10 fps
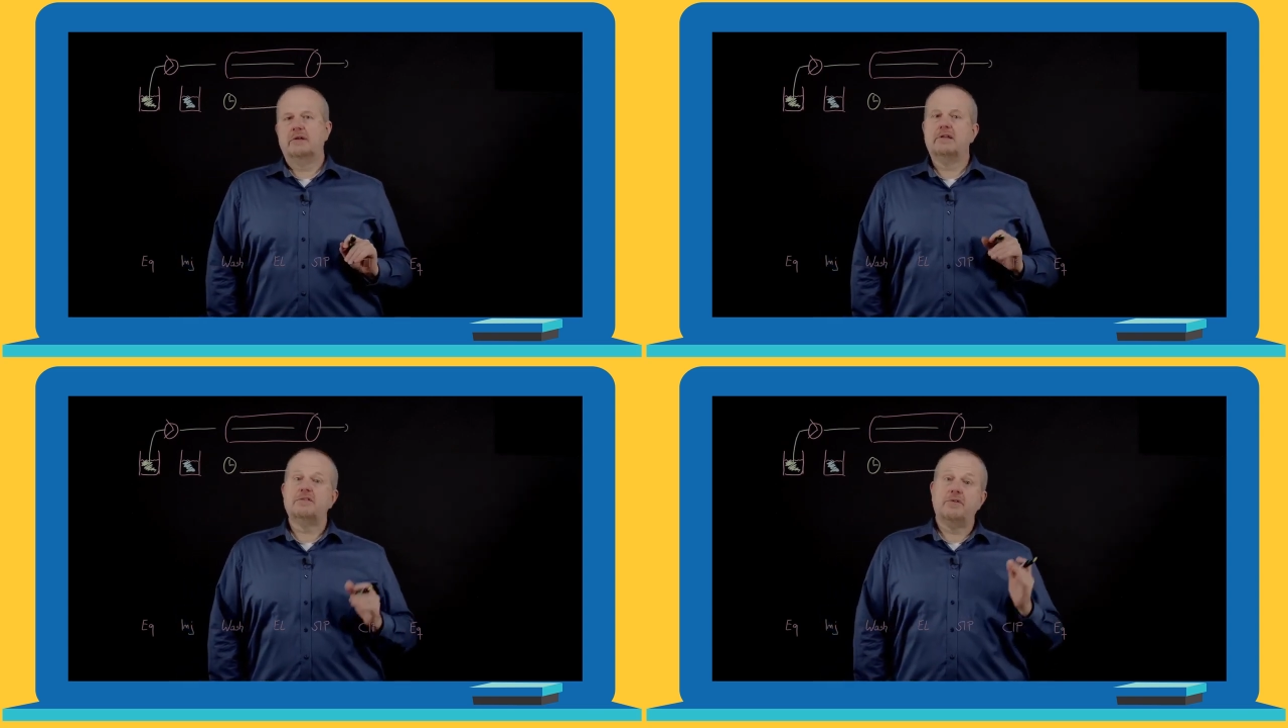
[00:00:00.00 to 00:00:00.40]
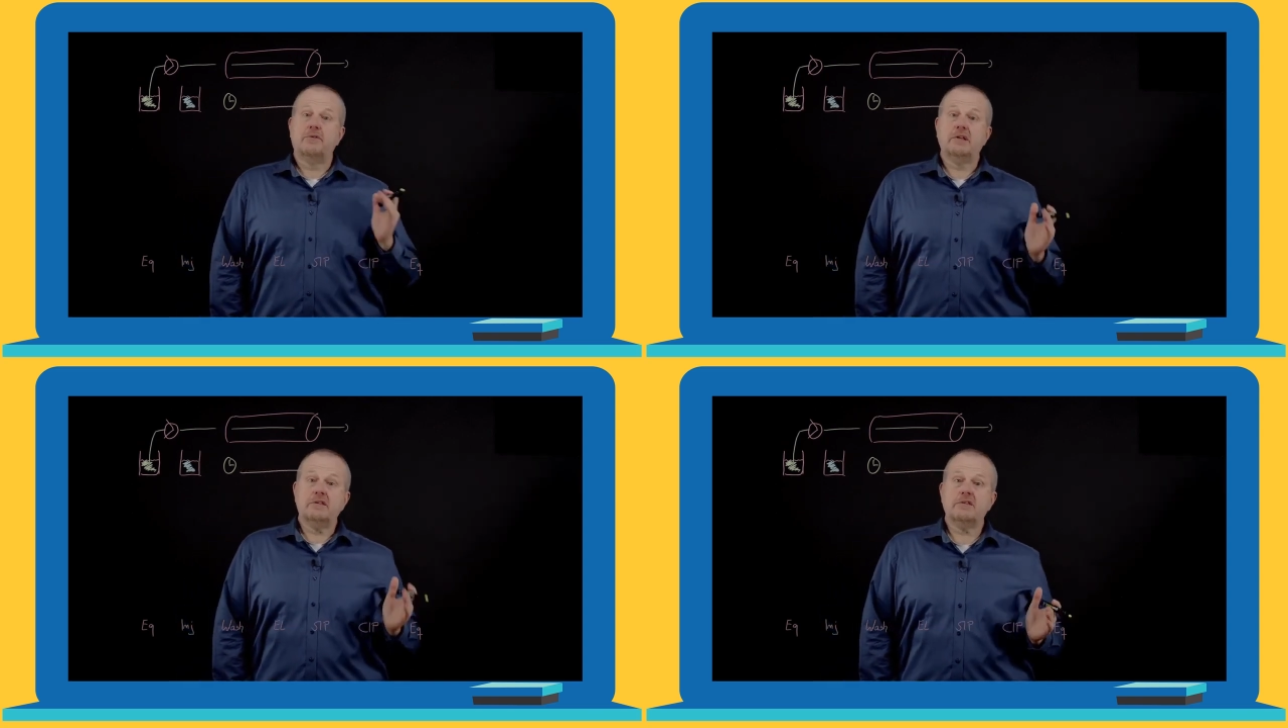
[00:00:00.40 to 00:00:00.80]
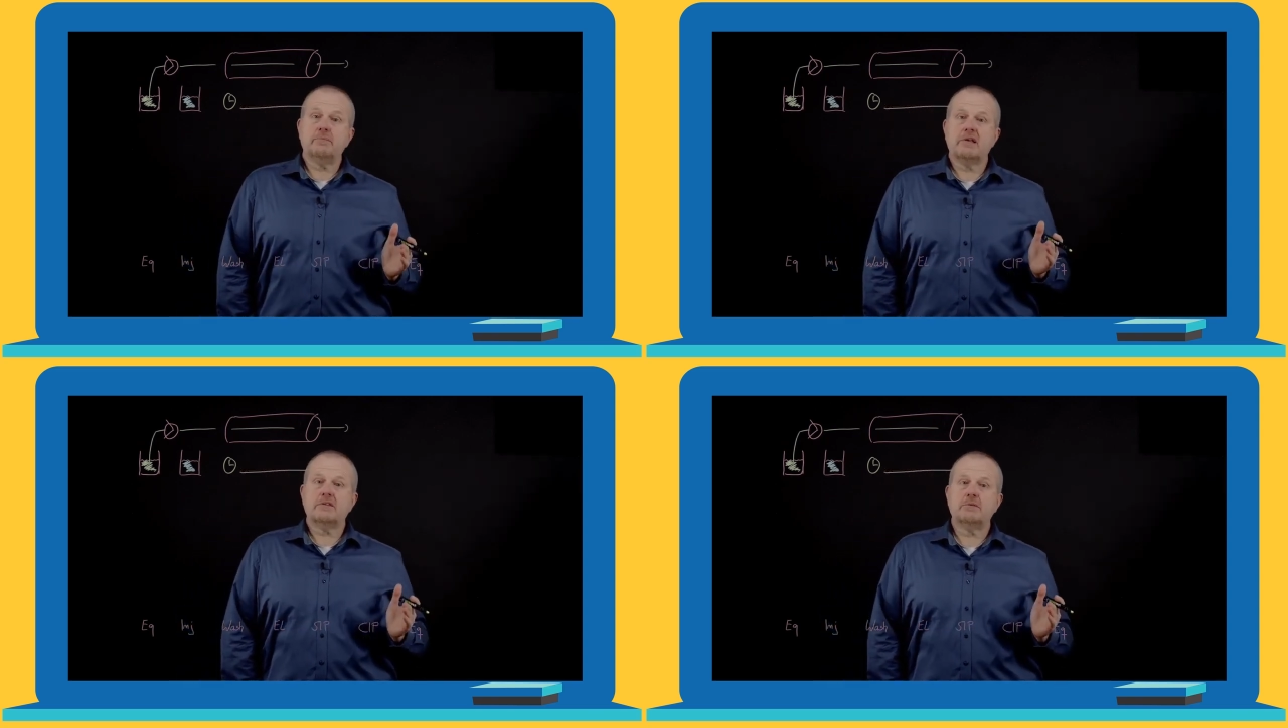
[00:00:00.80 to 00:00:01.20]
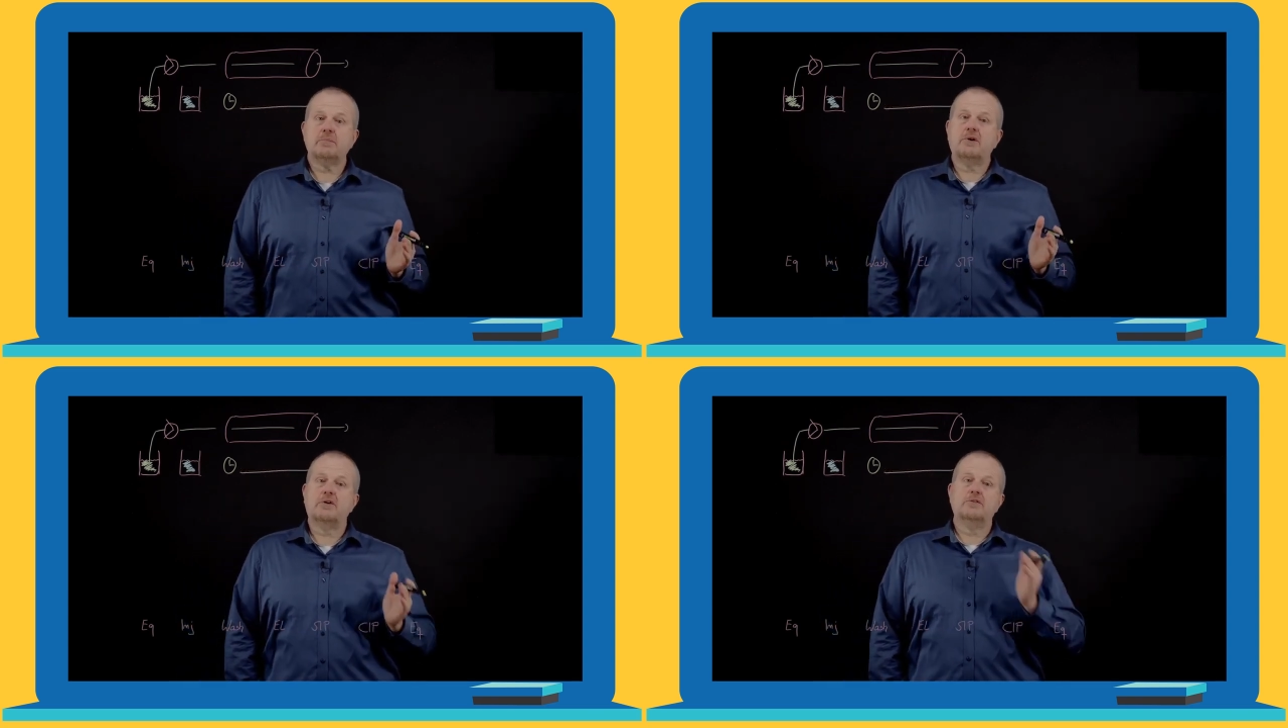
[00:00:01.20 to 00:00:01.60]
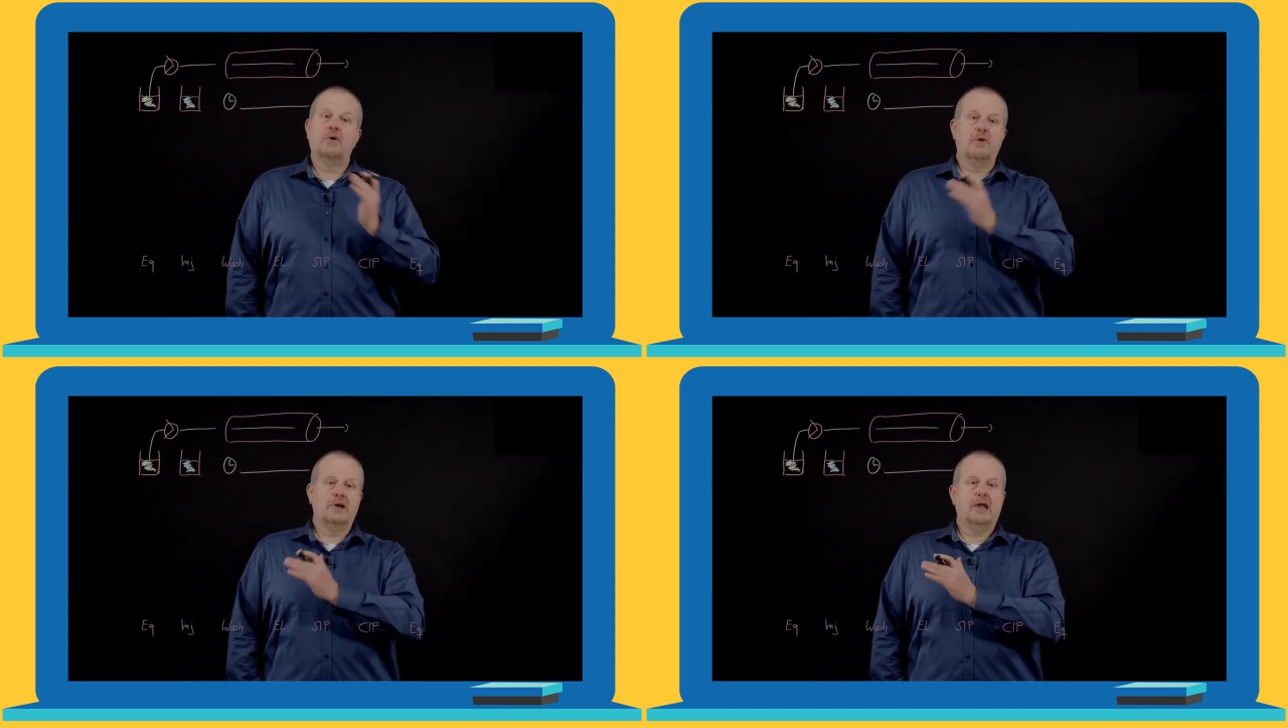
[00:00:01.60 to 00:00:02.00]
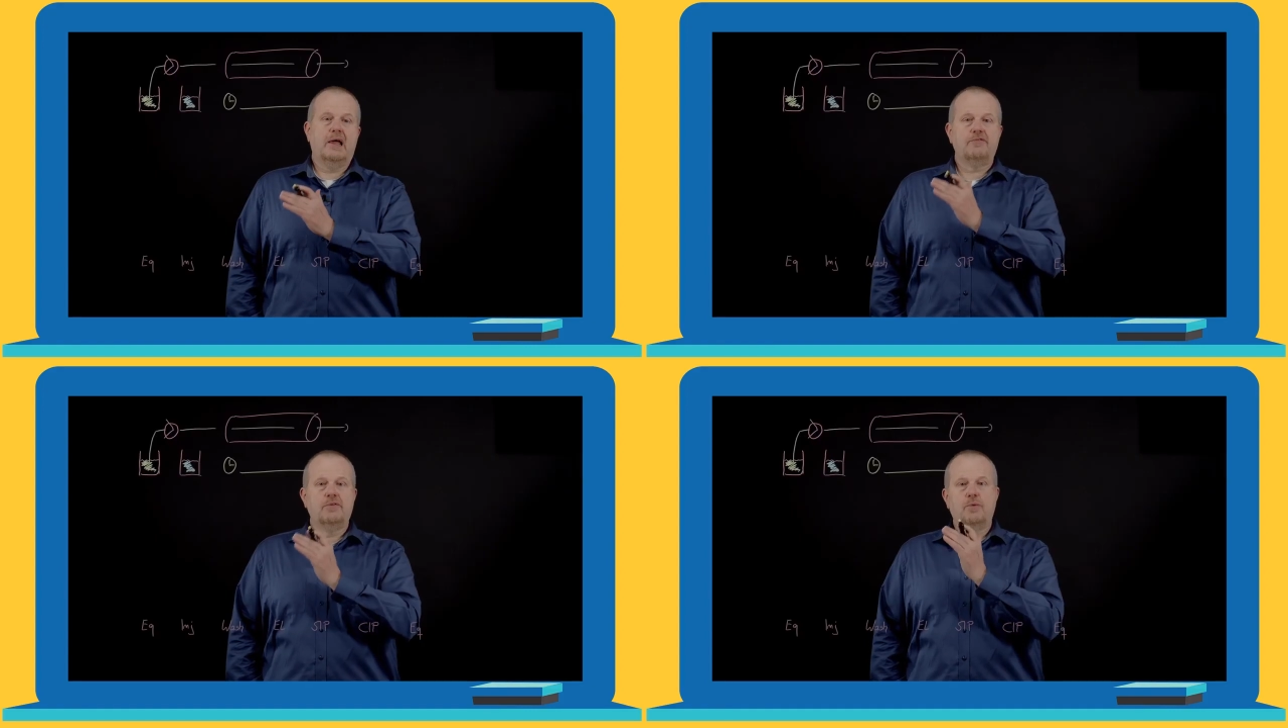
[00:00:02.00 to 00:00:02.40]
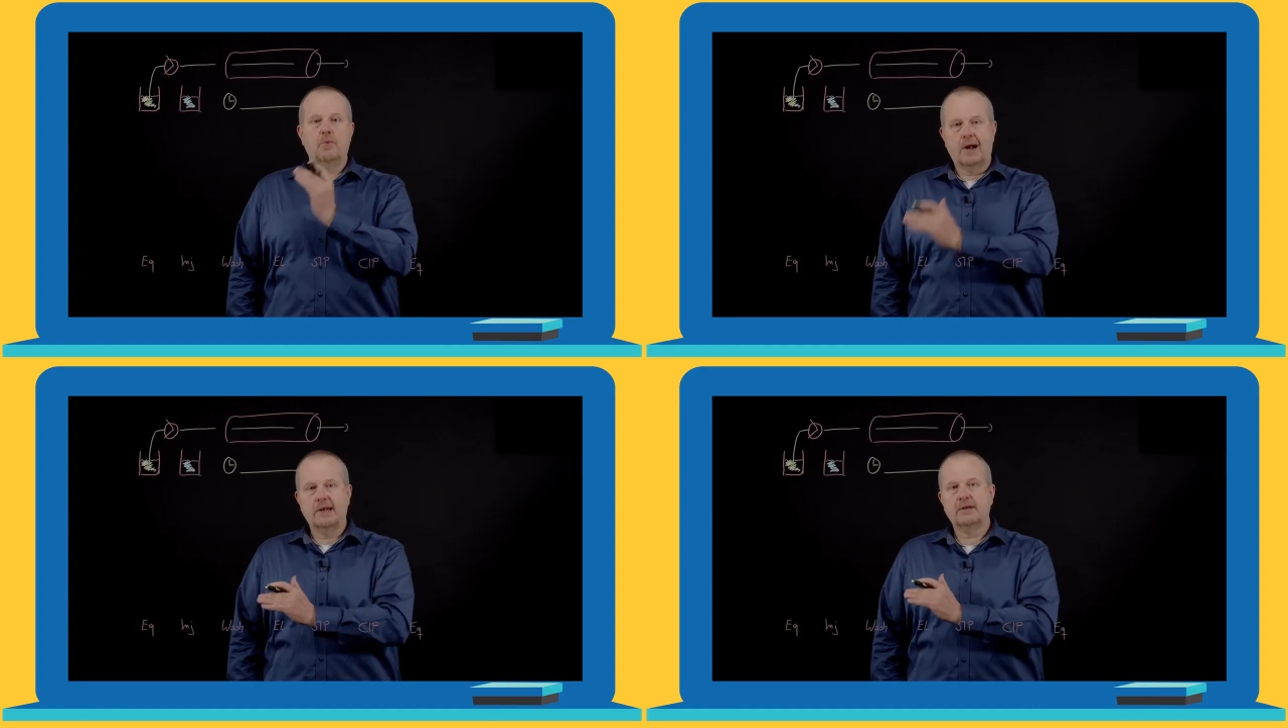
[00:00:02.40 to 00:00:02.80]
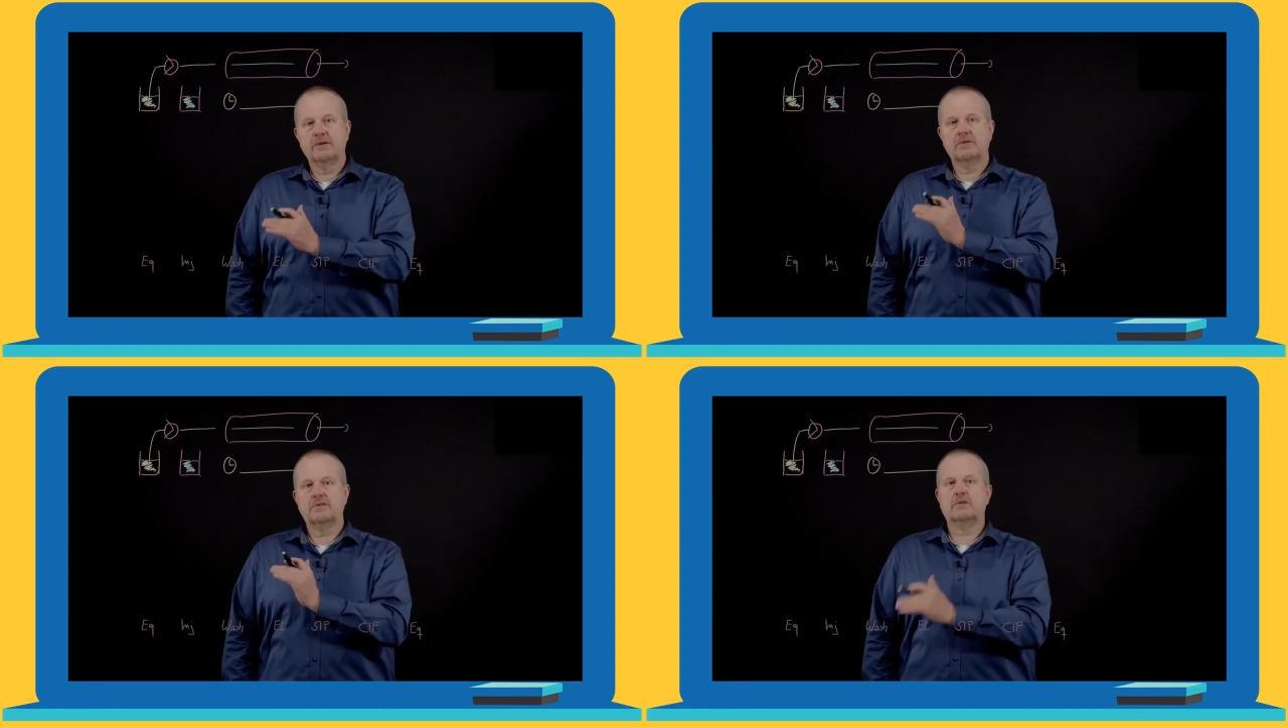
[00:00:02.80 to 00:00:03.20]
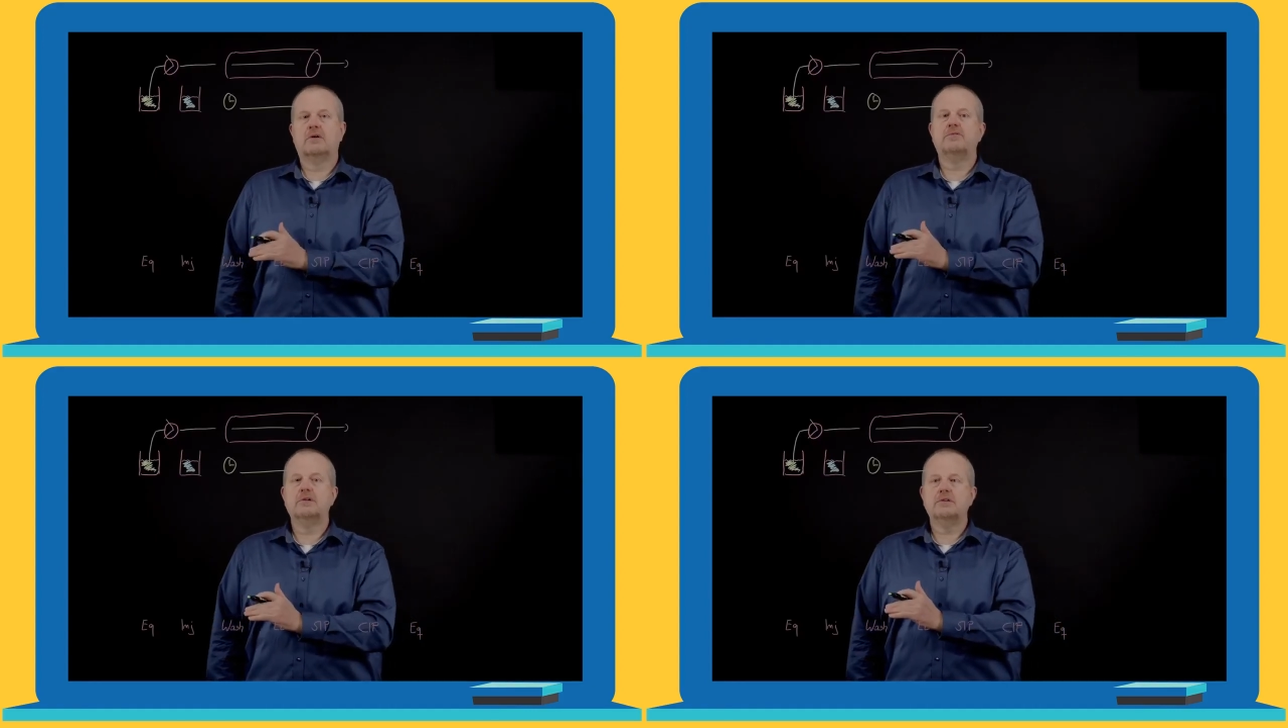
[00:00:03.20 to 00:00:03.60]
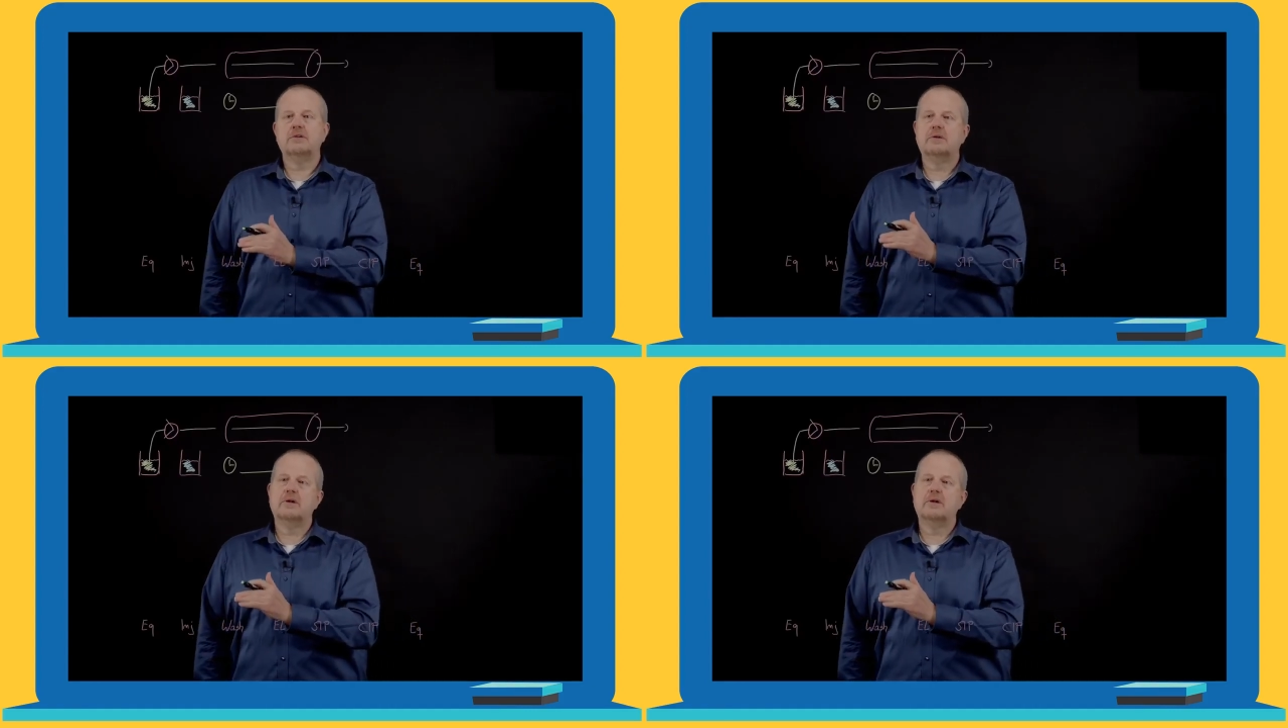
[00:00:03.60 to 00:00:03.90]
It's a very easy method because you only have one solvent.